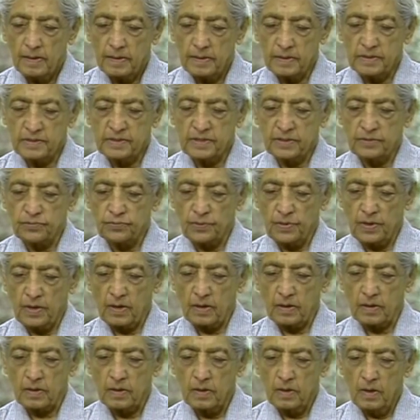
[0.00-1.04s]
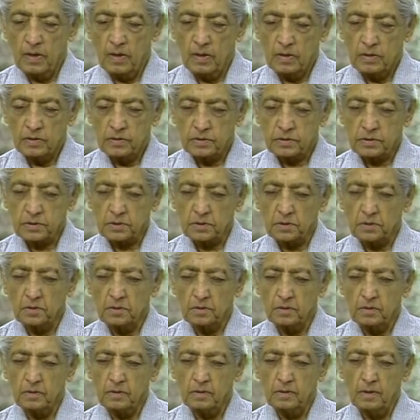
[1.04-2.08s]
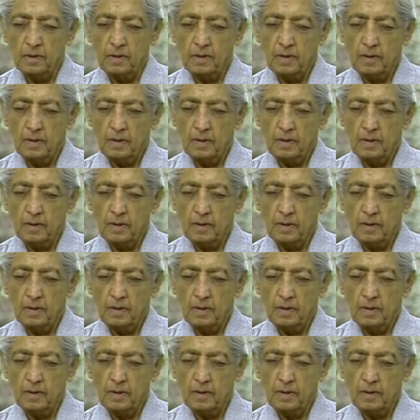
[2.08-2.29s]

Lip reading: Is it we are so